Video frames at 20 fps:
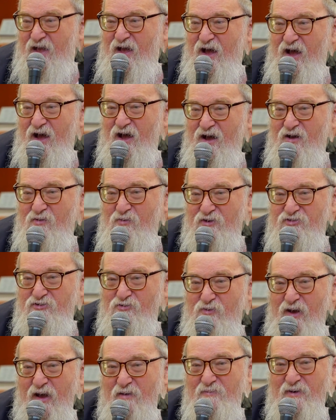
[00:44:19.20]
where the
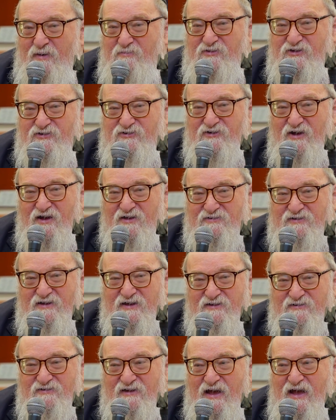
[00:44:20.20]
Rambam
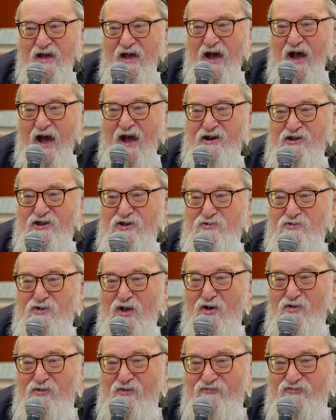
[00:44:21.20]
discusses how do you
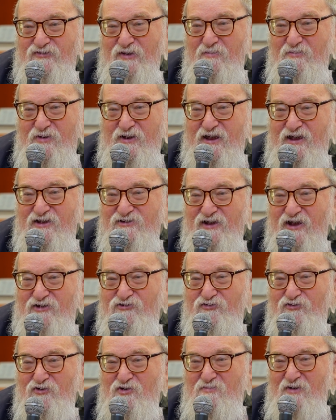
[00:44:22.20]
know if somebody is a
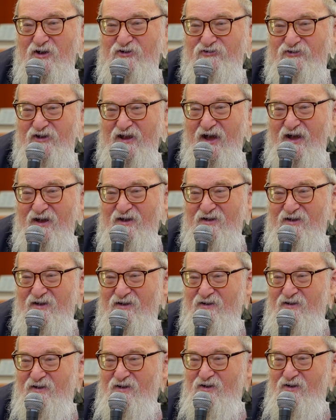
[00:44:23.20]
true Mashiach
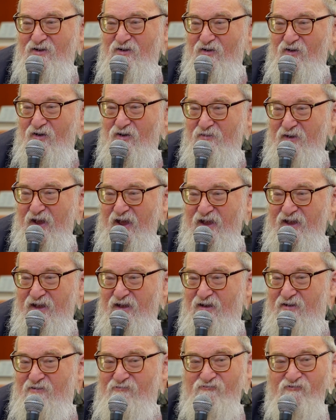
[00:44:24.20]
or a
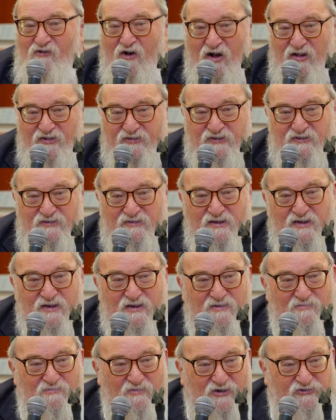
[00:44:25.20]
false
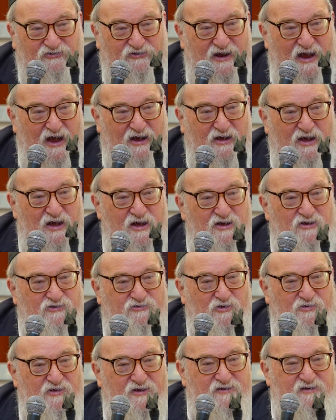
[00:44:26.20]
Mashiach.
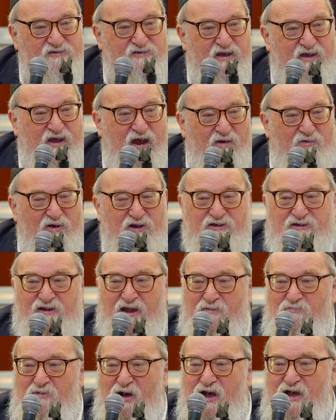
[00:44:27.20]
So this is Igeret
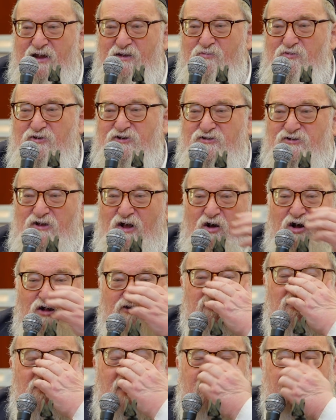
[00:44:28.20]
Teiman, which
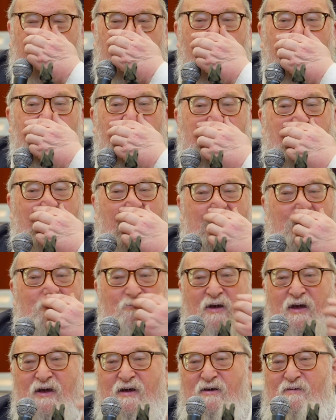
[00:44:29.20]
also has another name,
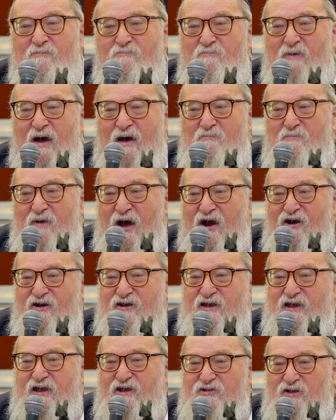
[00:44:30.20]

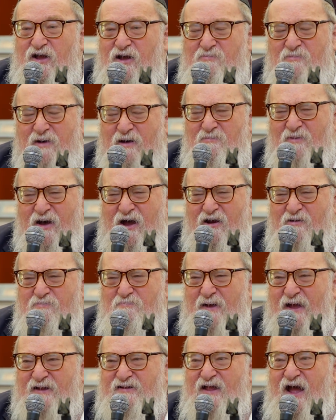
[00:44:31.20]
Mamar
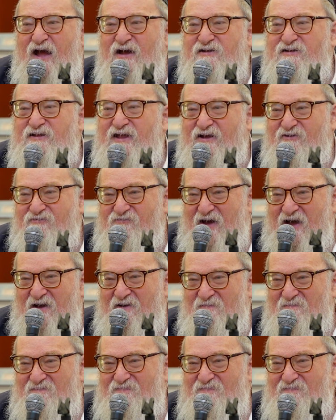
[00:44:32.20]
Petach Tikva,